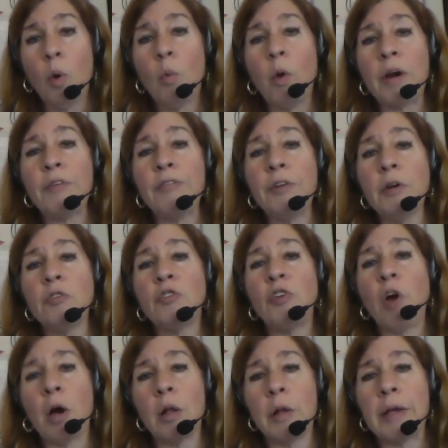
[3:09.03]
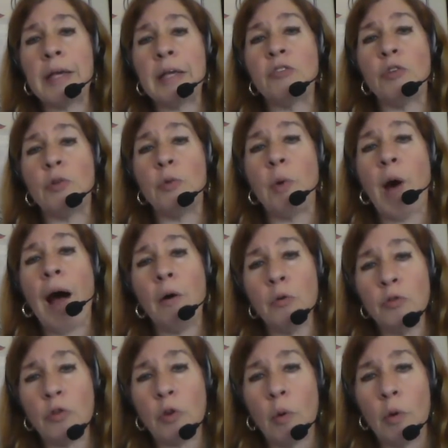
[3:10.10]
What if you're juggling two
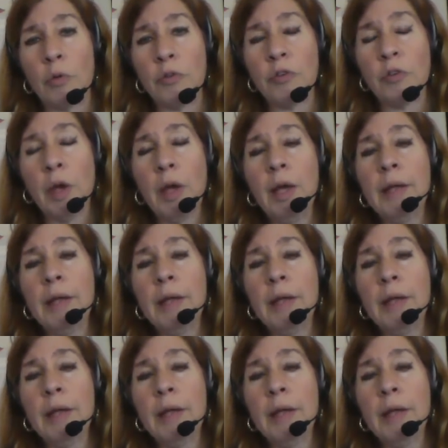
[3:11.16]
households?